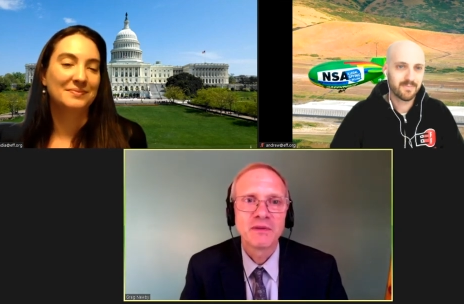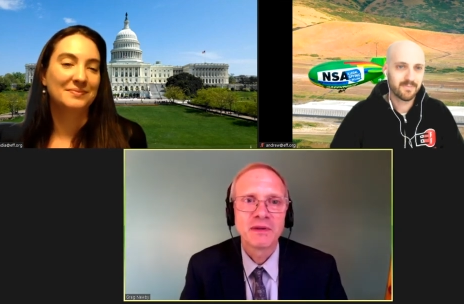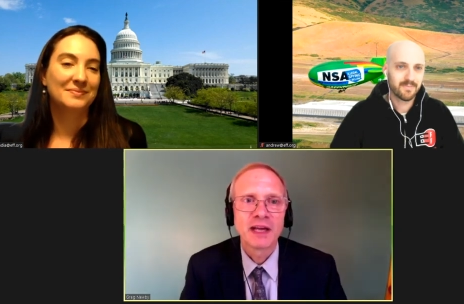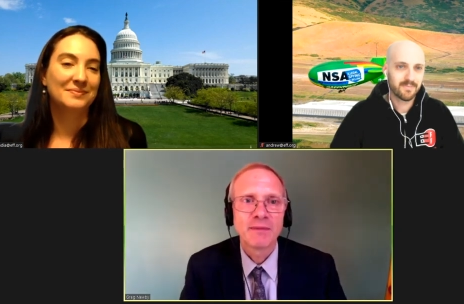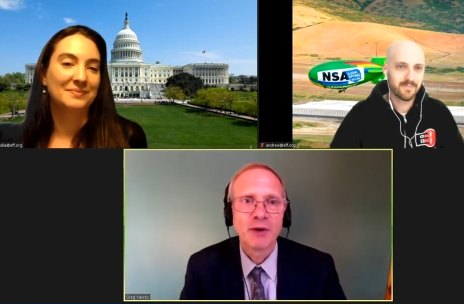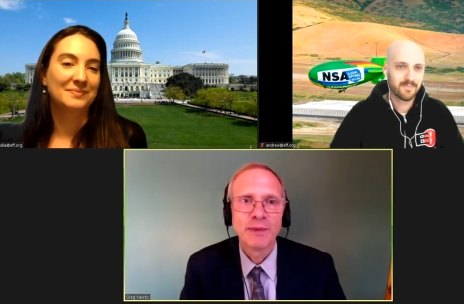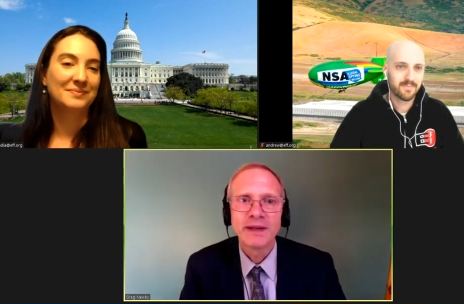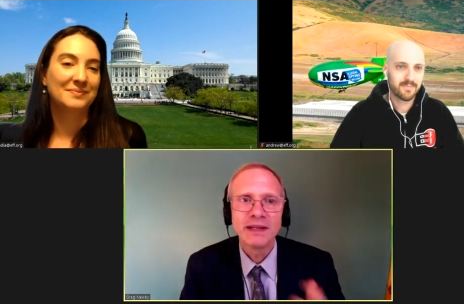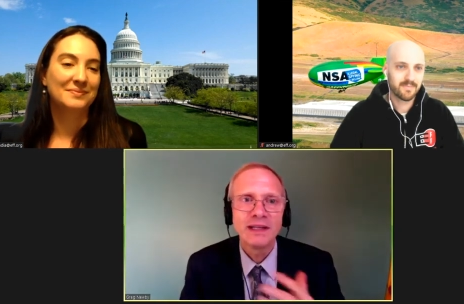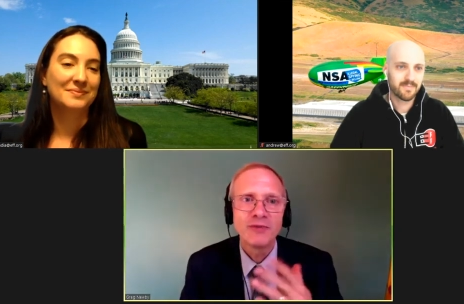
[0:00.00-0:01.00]
Speaker 1: take a moment
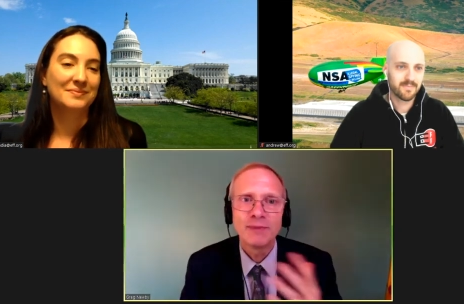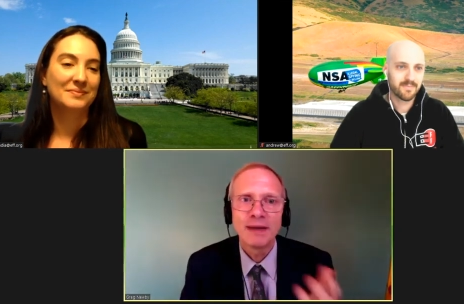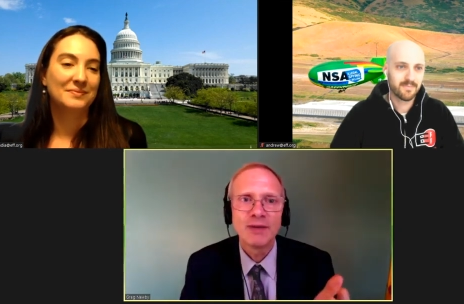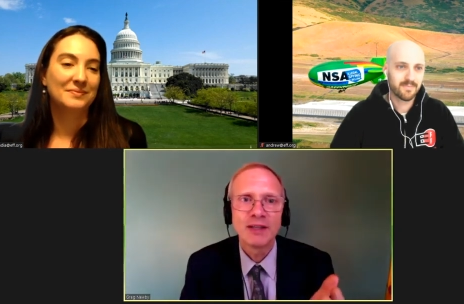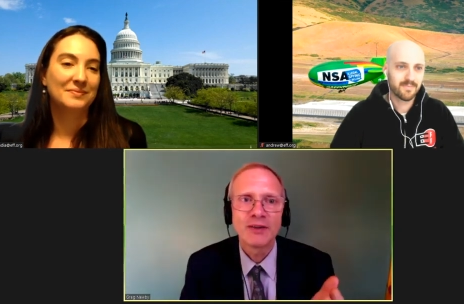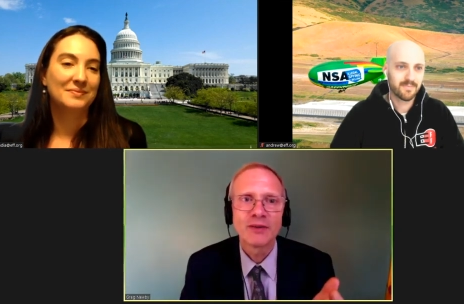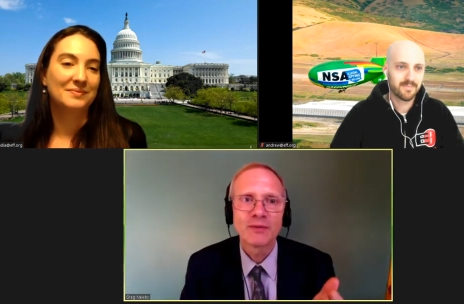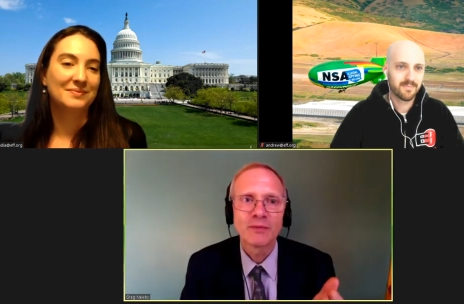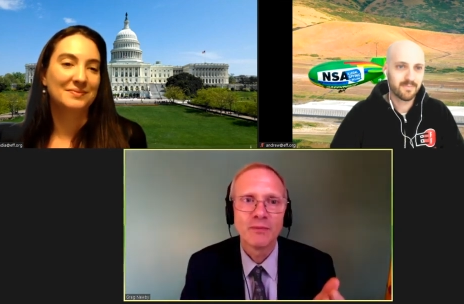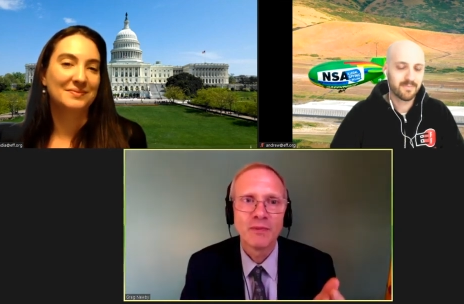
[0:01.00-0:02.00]
and each maybe tell
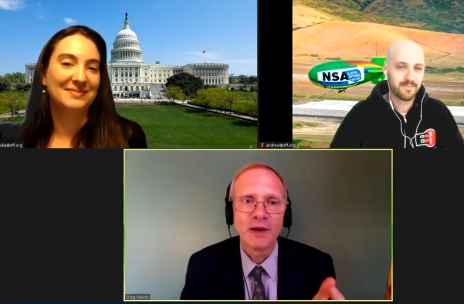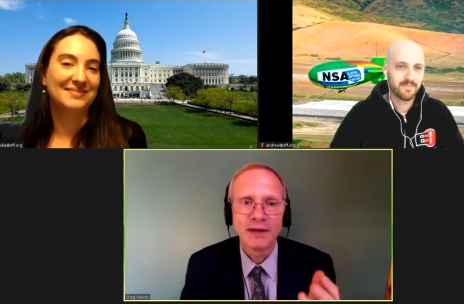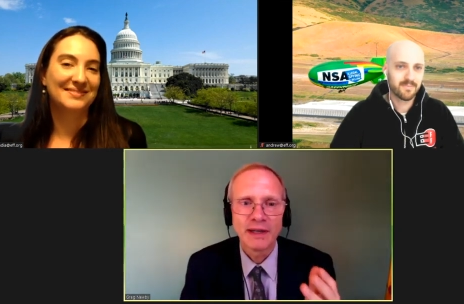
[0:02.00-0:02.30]
an